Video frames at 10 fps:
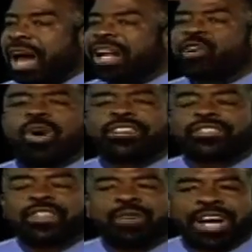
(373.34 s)
I
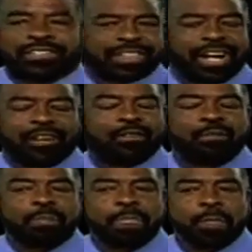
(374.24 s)
questioned myself.
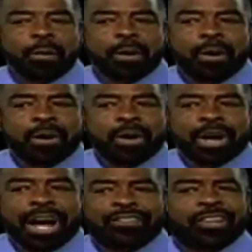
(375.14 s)

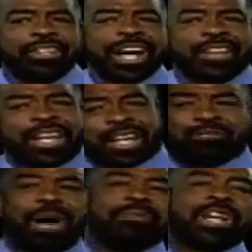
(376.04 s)
I took another
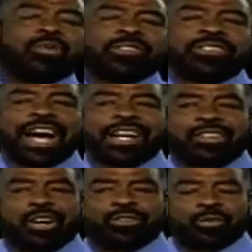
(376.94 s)
hit. My mother was
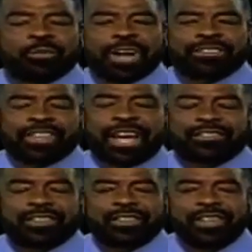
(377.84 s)
diagnosed with breast
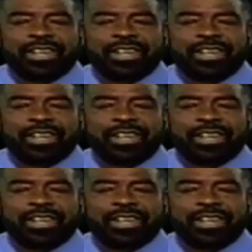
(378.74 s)
cancer.